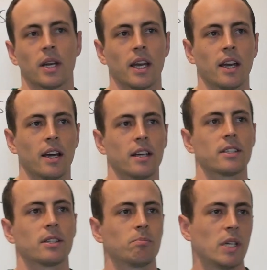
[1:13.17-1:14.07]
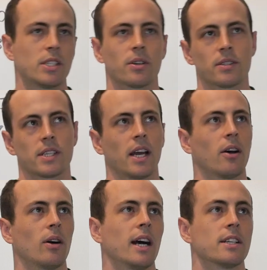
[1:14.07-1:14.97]
And it turns
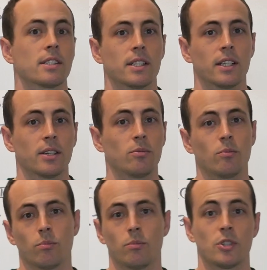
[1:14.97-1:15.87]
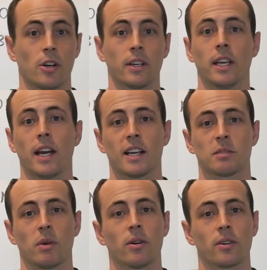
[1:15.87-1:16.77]
out I just needed chunky ass
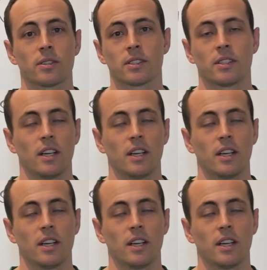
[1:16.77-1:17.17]
motors,